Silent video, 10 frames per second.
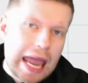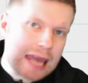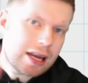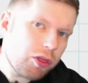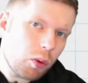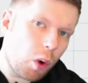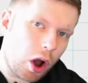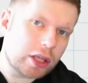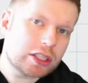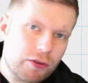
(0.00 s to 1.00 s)
In other
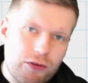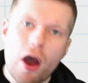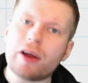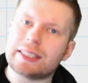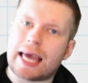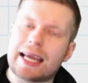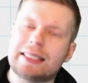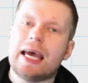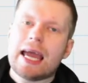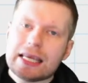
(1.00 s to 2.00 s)
words, the
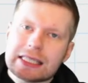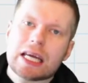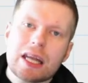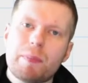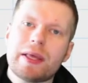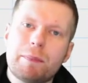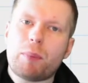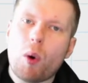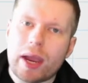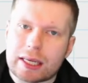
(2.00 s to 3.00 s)
vertex is going to be the
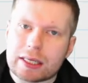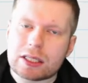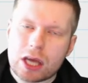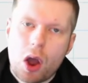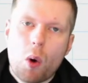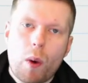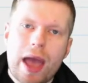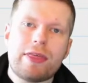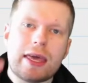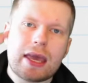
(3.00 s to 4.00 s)
point
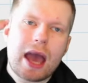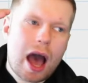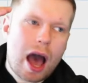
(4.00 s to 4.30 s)
where the